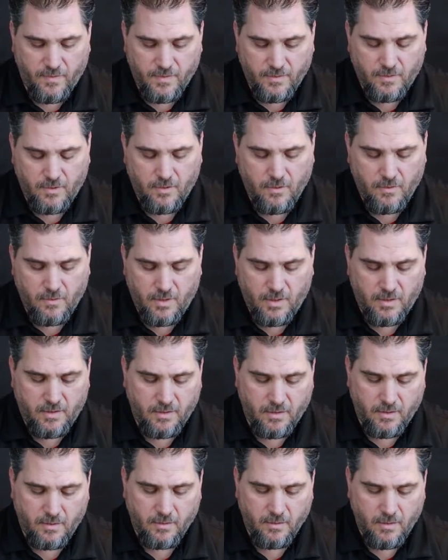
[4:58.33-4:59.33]
this. You don't need
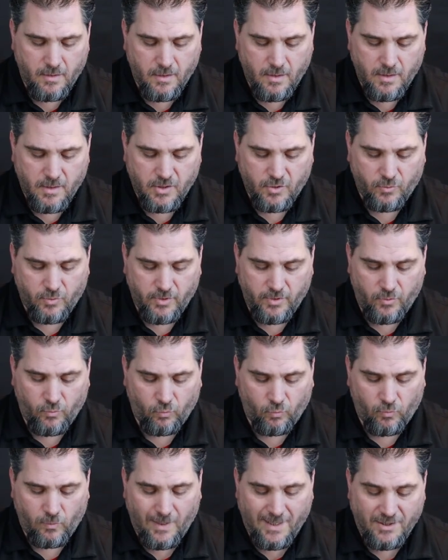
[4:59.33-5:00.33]
to to really
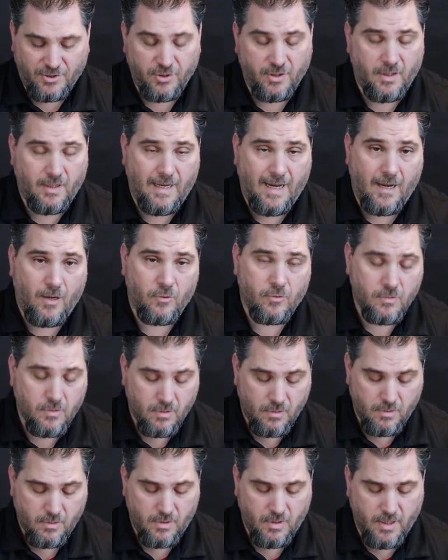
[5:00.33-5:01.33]
wrench it down.
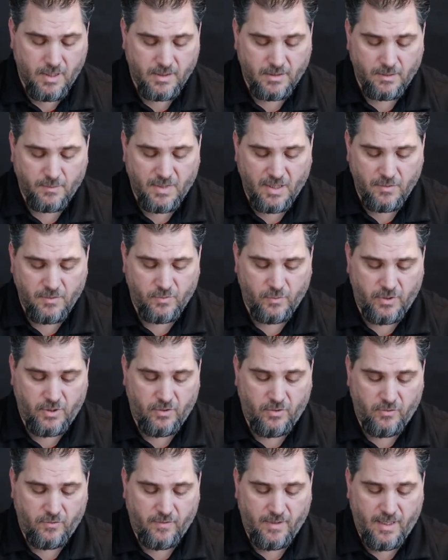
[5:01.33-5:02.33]
Sometimes when you
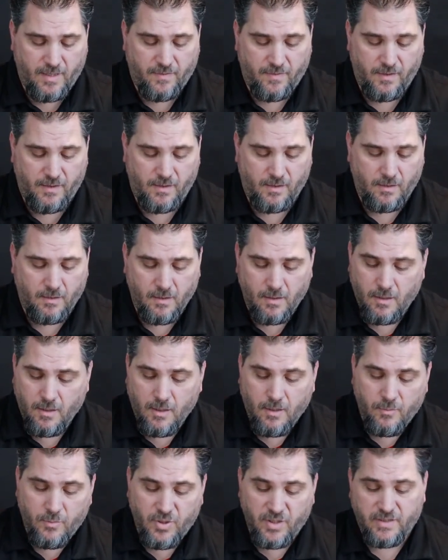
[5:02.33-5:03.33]
do that, the
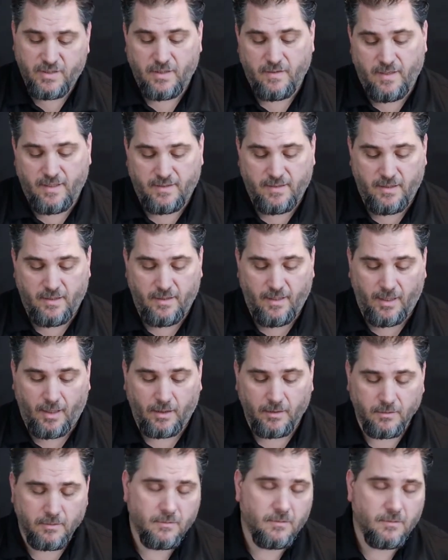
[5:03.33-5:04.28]
piston that's in there